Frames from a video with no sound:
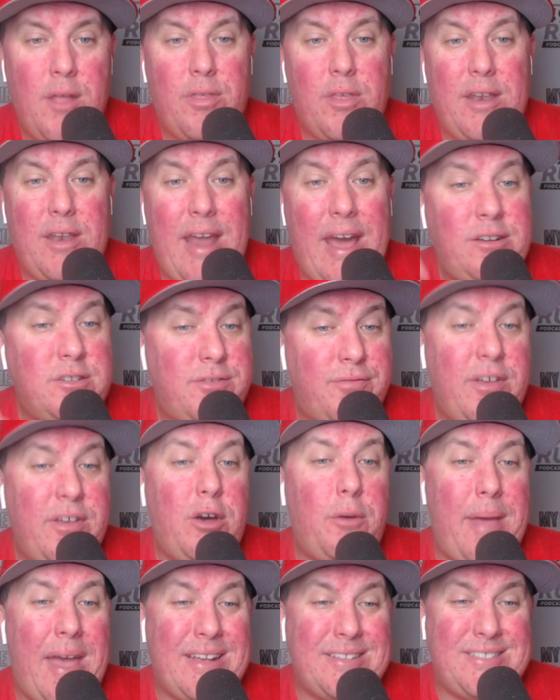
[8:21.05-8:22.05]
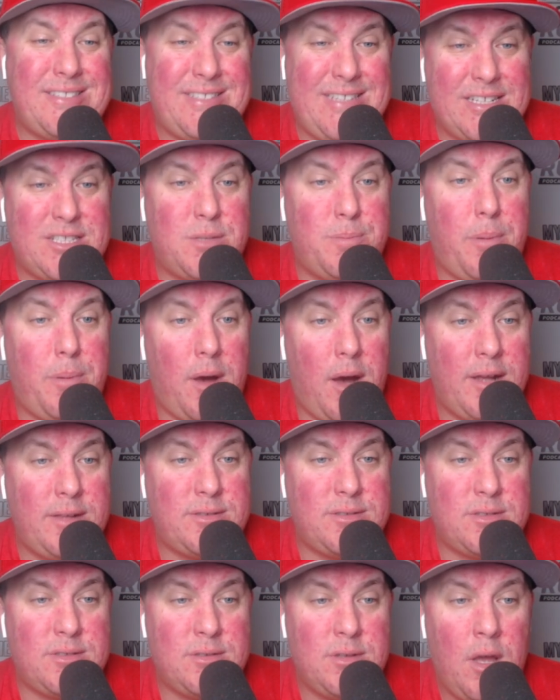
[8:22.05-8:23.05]
The Niners fell back six
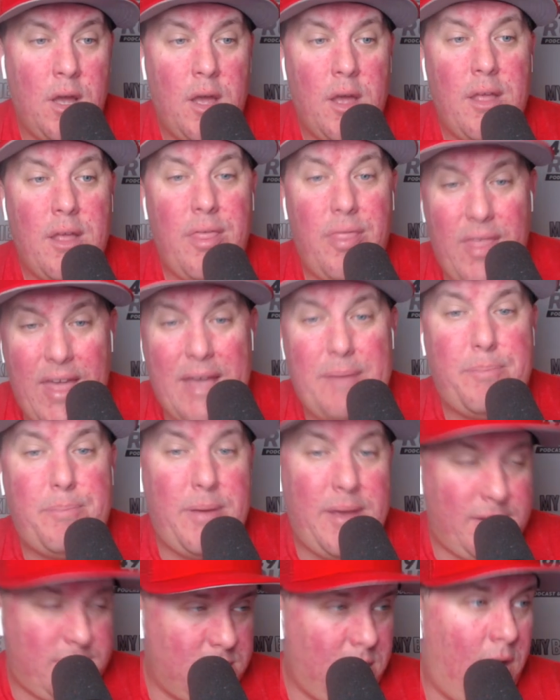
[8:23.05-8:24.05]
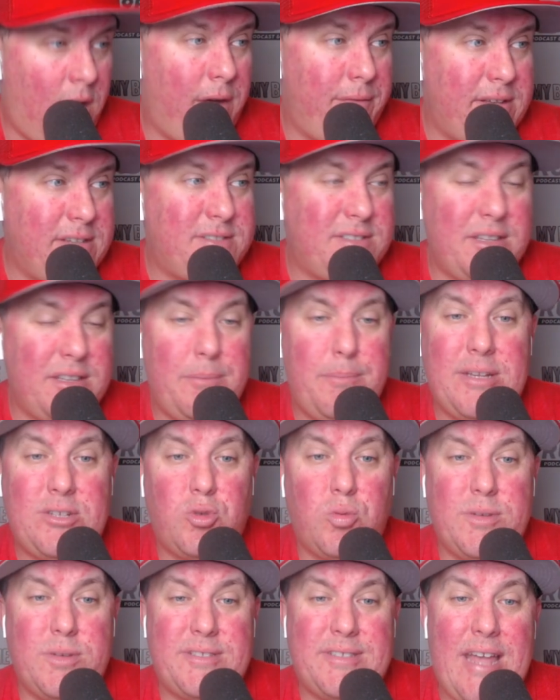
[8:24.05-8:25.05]
spots. They picked, obviously,
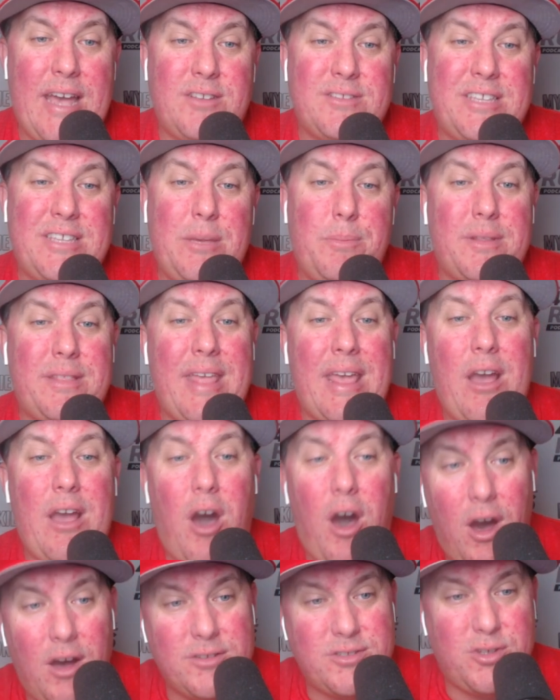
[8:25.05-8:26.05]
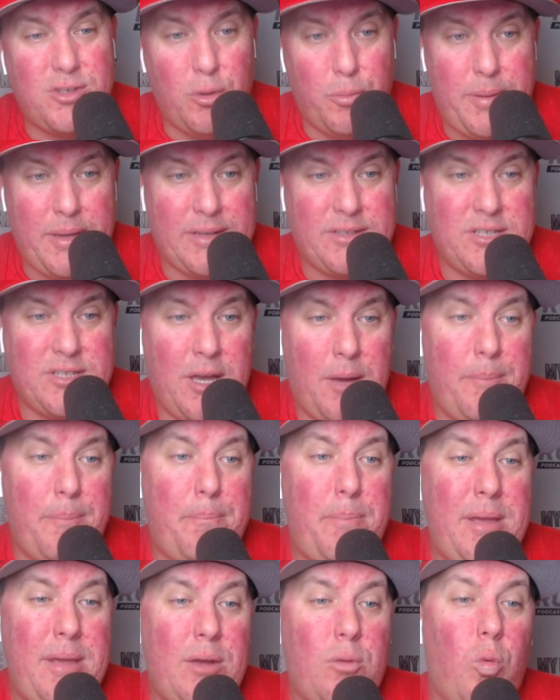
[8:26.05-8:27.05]
Mitch Wishnowsky, but they also picked up
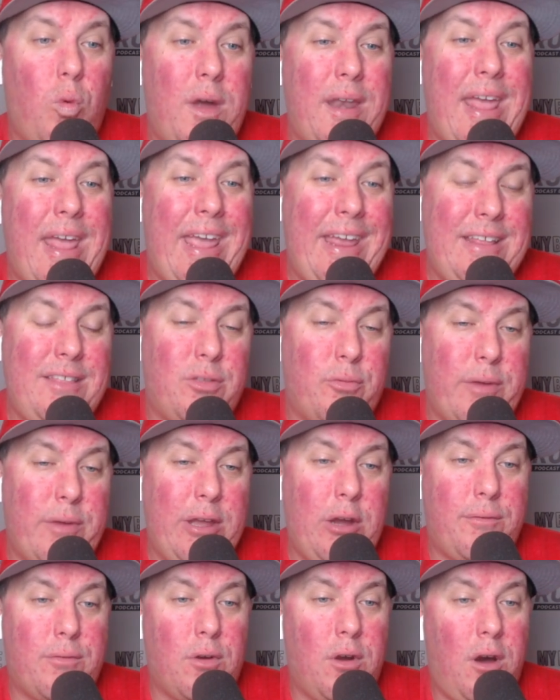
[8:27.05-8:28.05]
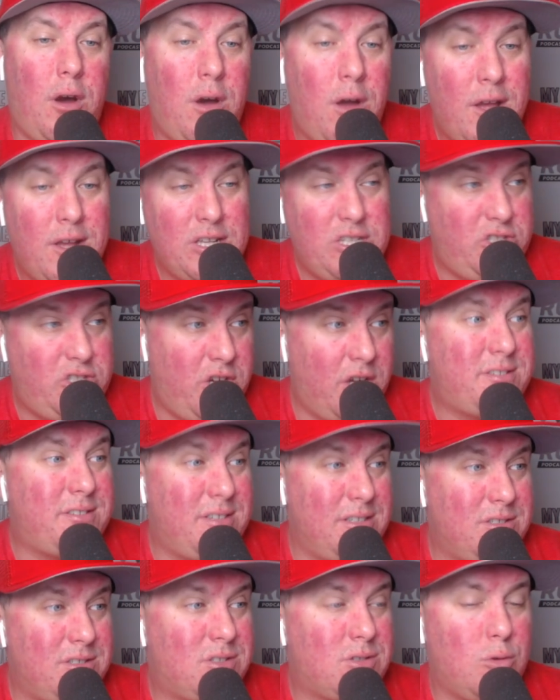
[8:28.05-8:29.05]
pick 183 overall,
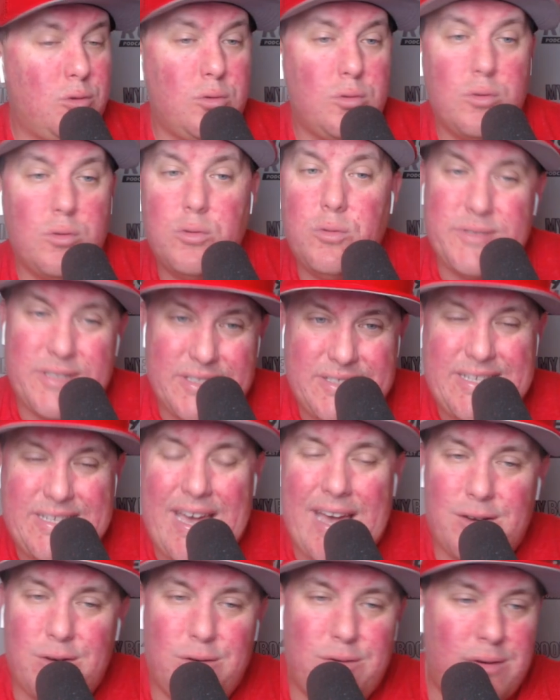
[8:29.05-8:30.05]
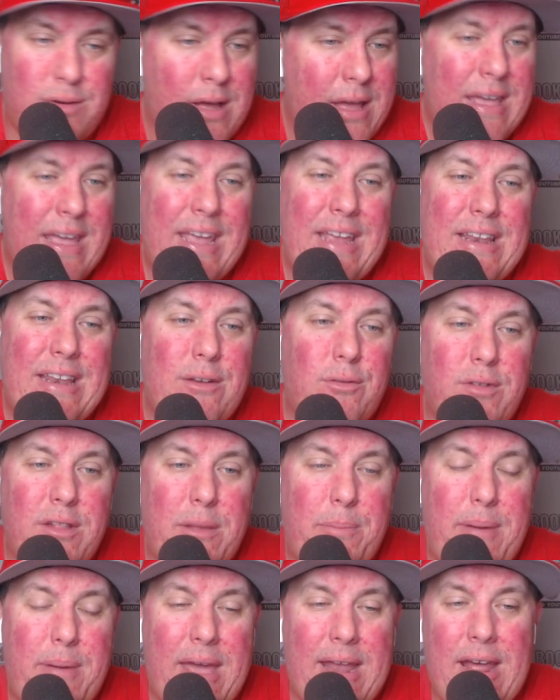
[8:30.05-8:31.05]
Justin Skule, who was a tackle. He didn't
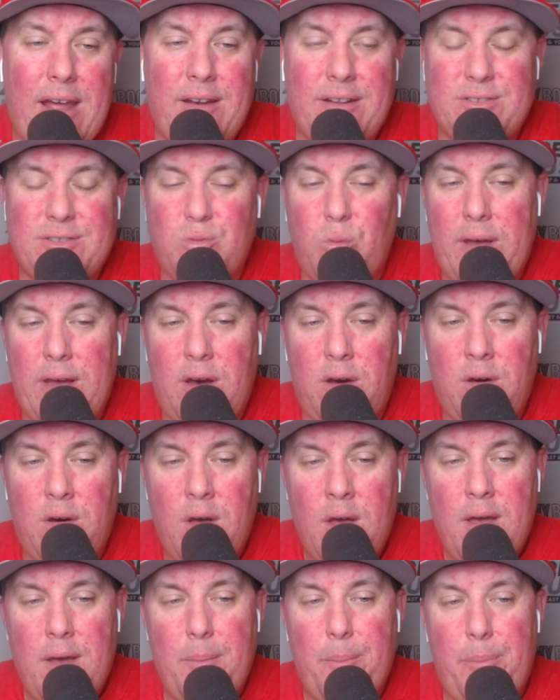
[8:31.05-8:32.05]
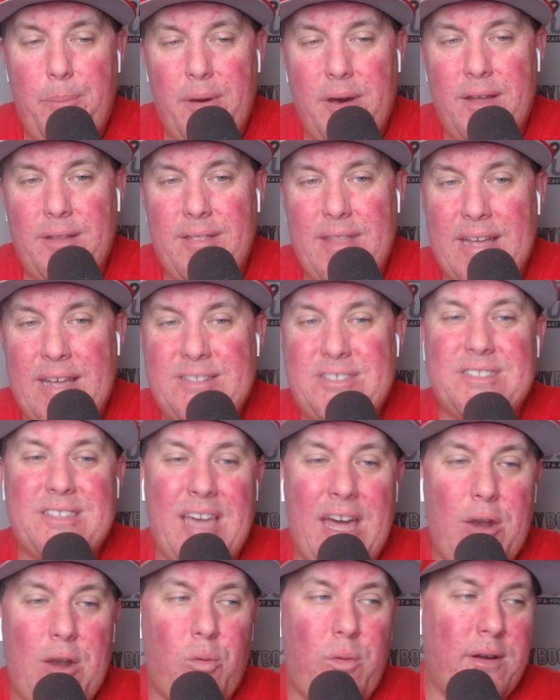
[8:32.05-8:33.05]
really pan out as well, but that's just
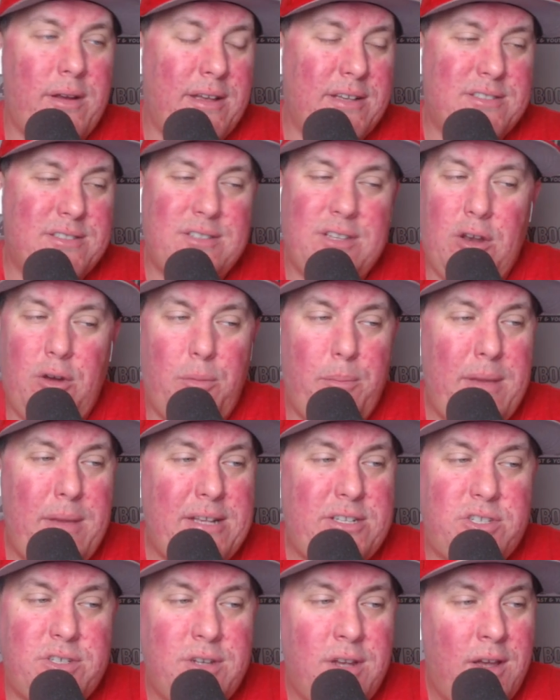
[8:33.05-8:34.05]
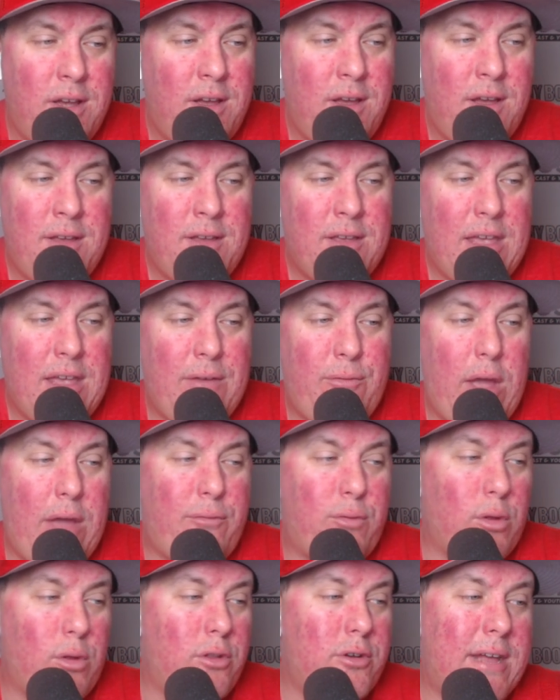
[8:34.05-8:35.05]
kind of where he is. You know, Mitch if we,
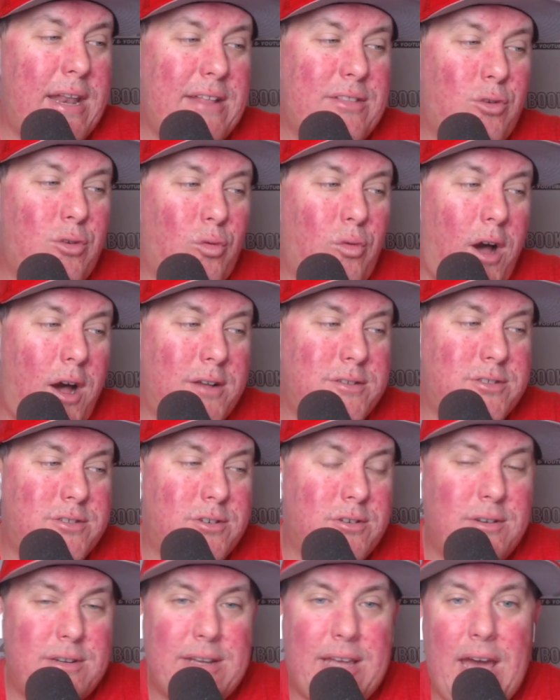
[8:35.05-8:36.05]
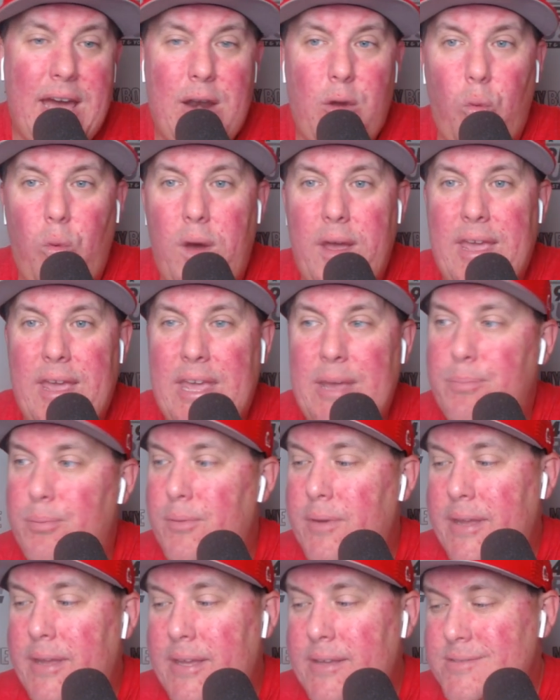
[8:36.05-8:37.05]
if we're looking at the roster and kind of what he
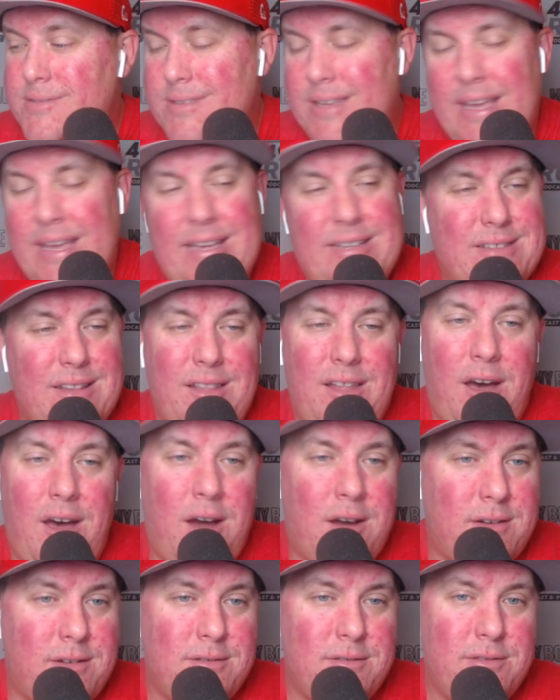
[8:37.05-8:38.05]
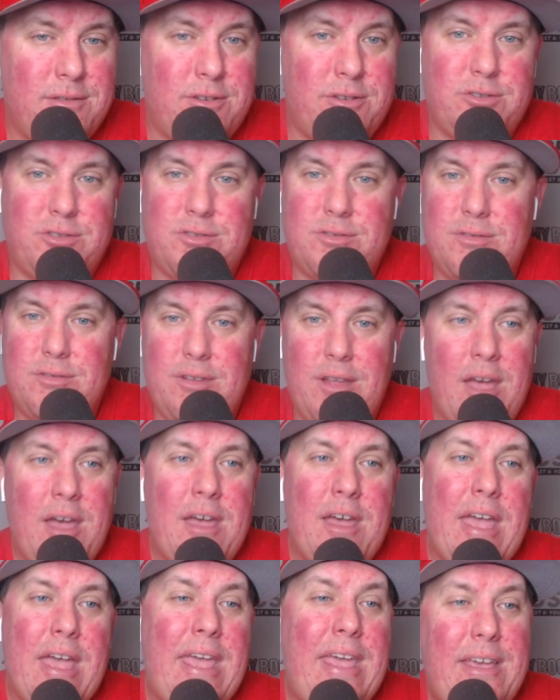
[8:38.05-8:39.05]
brings, he's the lock. There's
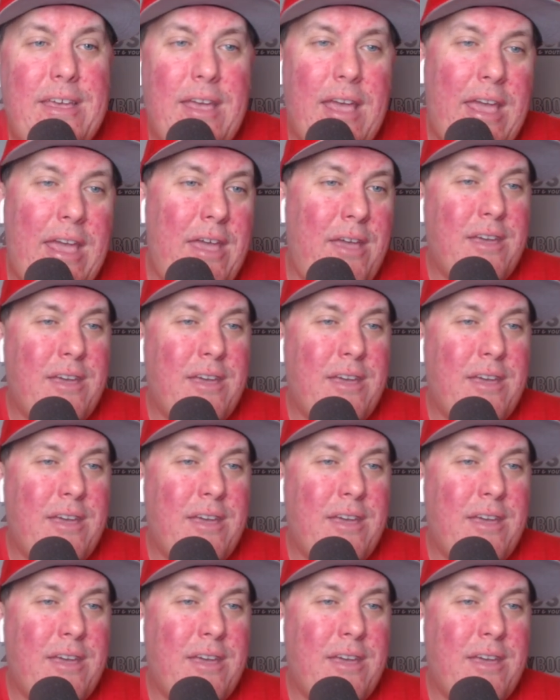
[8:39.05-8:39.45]
he